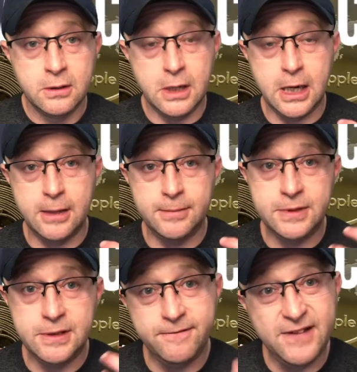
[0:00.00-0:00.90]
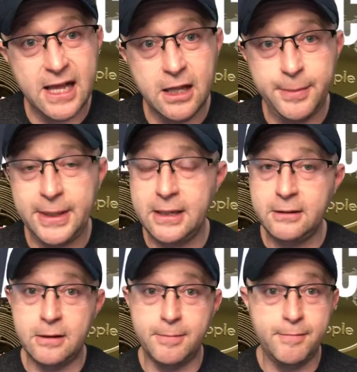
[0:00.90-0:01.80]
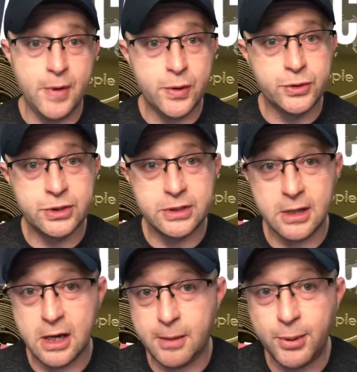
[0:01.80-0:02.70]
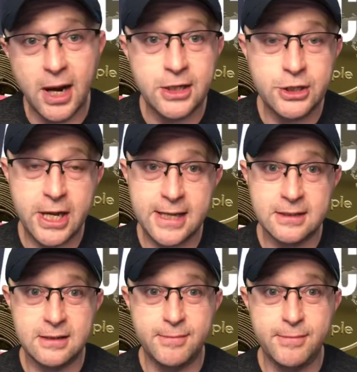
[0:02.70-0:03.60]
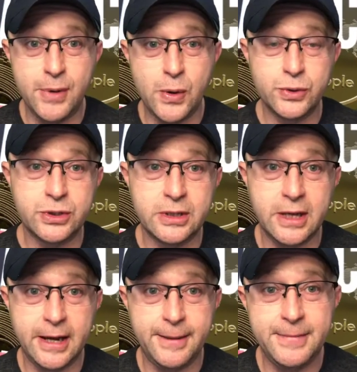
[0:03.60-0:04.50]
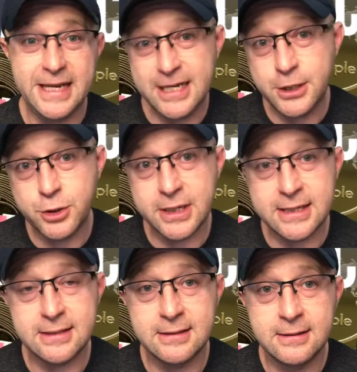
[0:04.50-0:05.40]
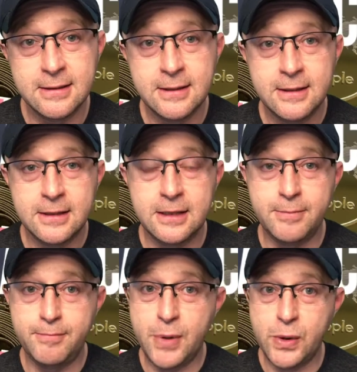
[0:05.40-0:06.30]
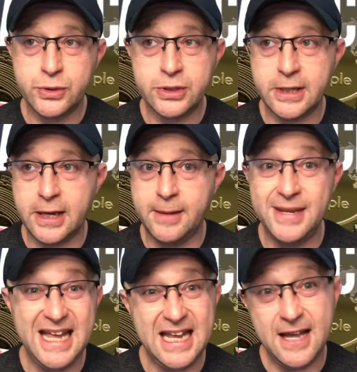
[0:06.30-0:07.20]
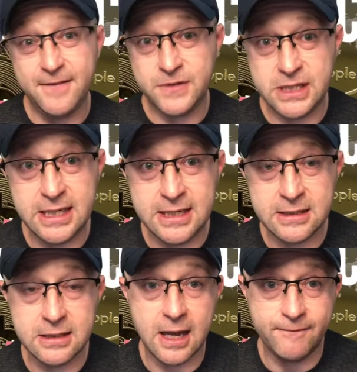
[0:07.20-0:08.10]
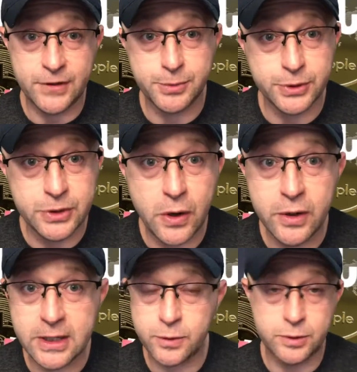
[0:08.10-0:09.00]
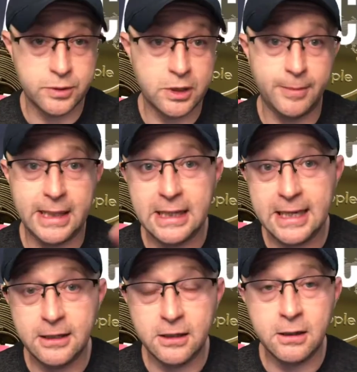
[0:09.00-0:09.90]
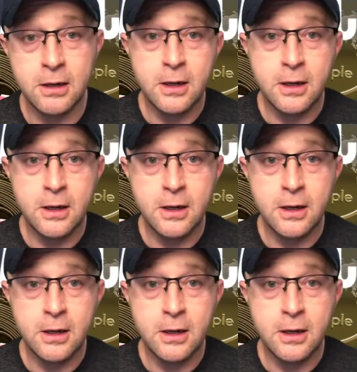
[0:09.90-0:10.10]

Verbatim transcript: um, developing, the most uh, projects, the most um, interest, the most um, NFTs, non fungible tokens, which we'll talk about later.